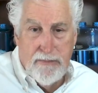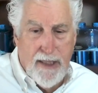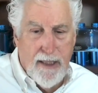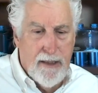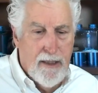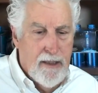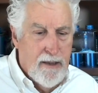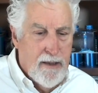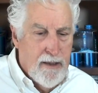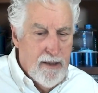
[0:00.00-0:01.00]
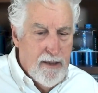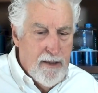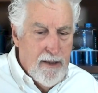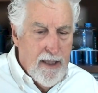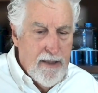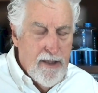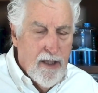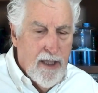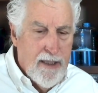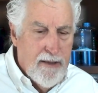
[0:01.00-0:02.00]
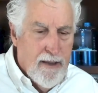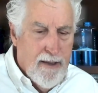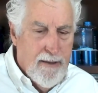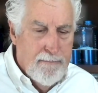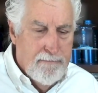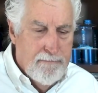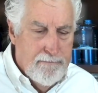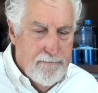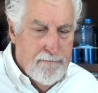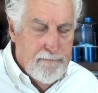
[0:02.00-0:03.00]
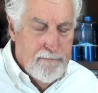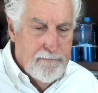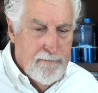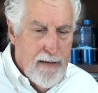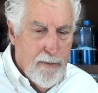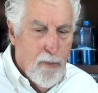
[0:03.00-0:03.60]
And until I